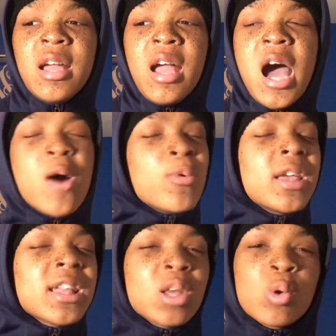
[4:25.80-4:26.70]
I wouldn't
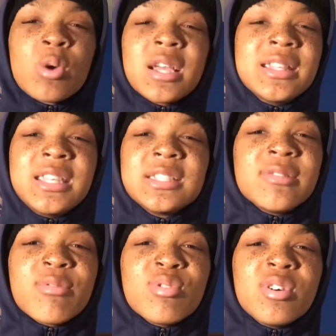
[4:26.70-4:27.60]
get no recognition
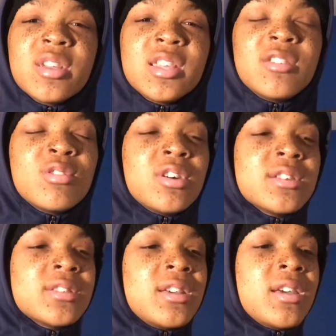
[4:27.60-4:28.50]
for it, you know what I'm
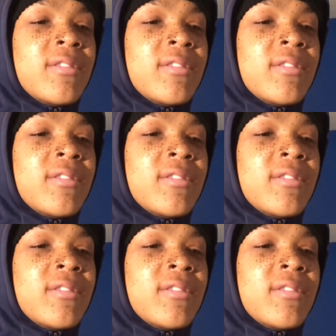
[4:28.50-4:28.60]
saying?